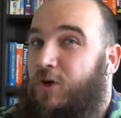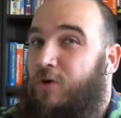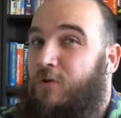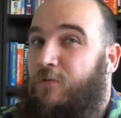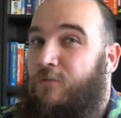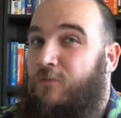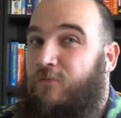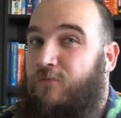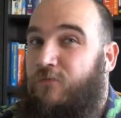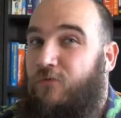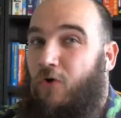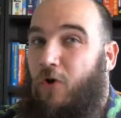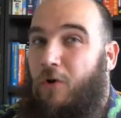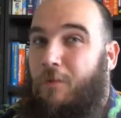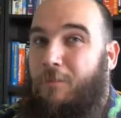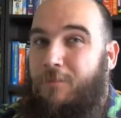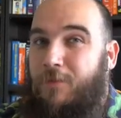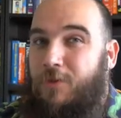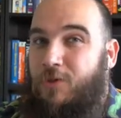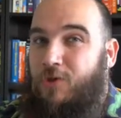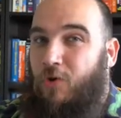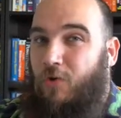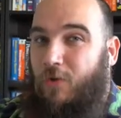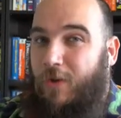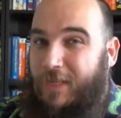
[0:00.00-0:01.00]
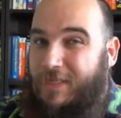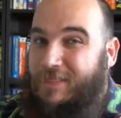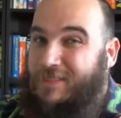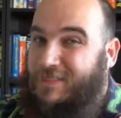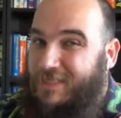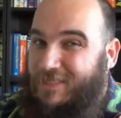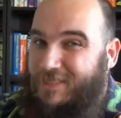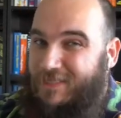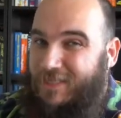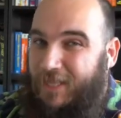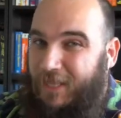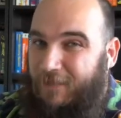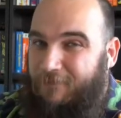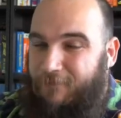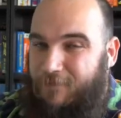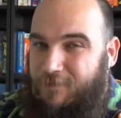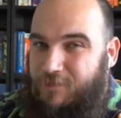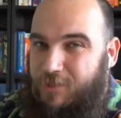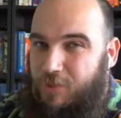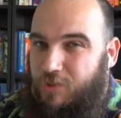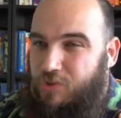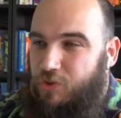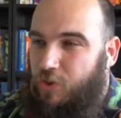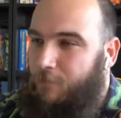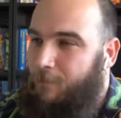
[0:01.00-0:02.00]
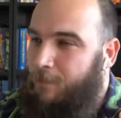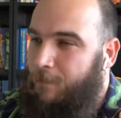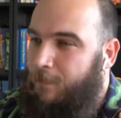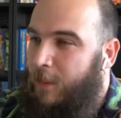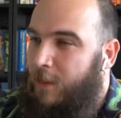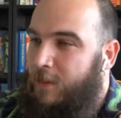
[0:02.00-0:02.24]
from your existing infrastructure.